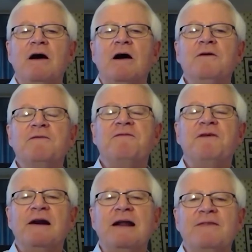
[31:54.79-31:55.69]
other
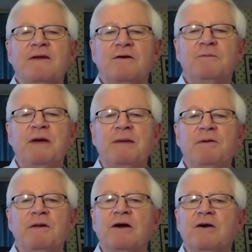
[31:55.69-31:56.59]
fun and ethical
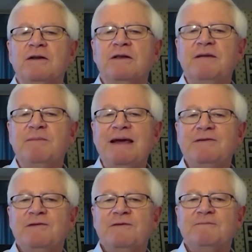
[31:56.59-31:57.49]
people and good
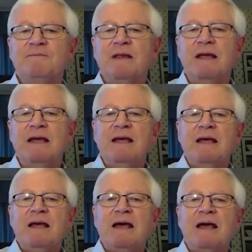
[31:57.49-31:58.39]
teammates.
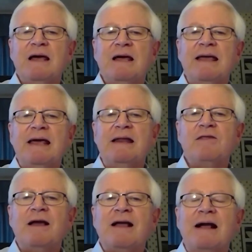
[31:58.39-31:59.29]
Uh, and
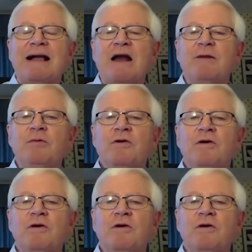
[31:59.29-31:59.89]
it's a accountable